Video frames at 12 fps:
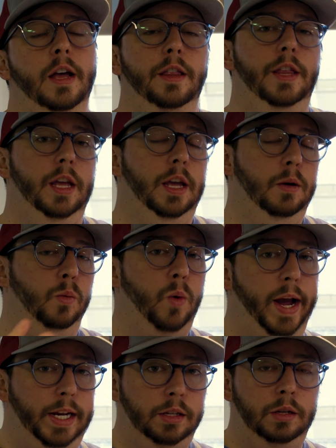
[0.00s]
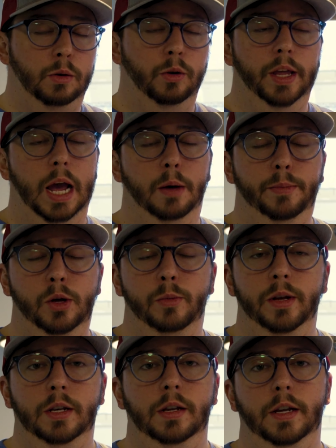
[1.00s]
The white or the
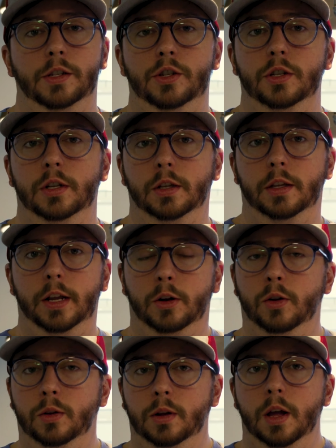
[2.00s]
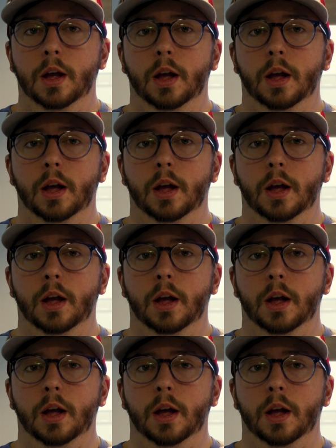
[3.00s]
albumin is just a little